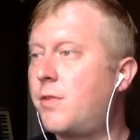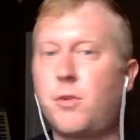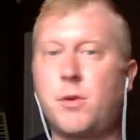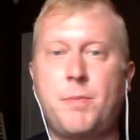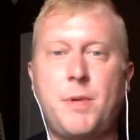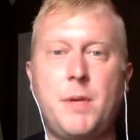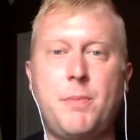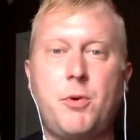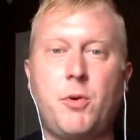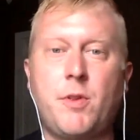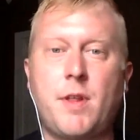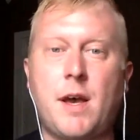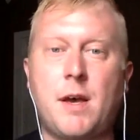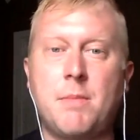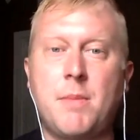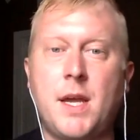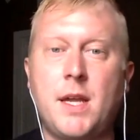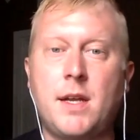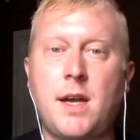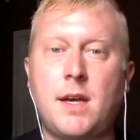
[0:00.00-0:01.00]
people that
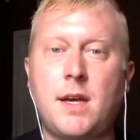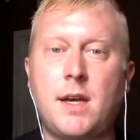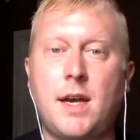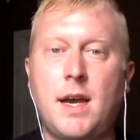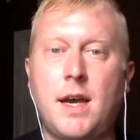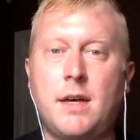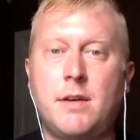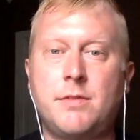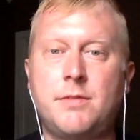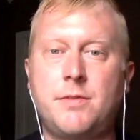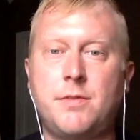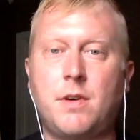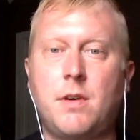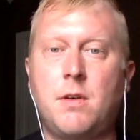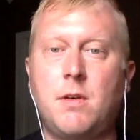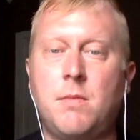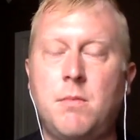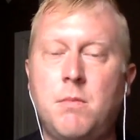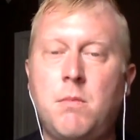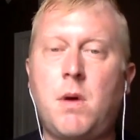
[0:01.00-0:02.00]
may not have
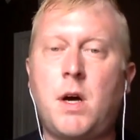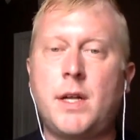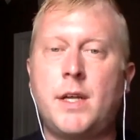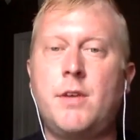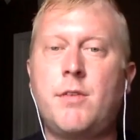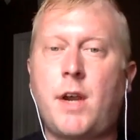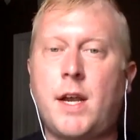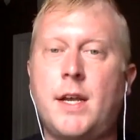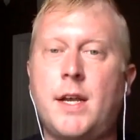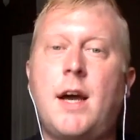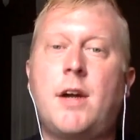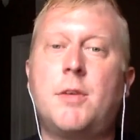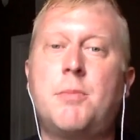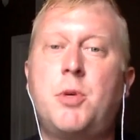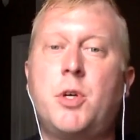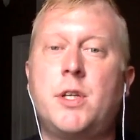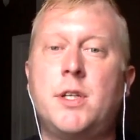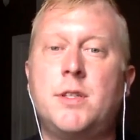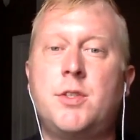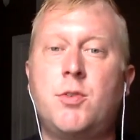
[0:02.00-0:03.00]
money right now to
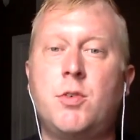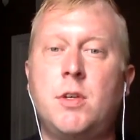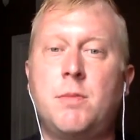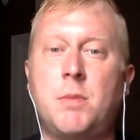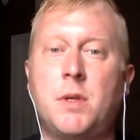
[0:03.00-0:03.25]
put into it,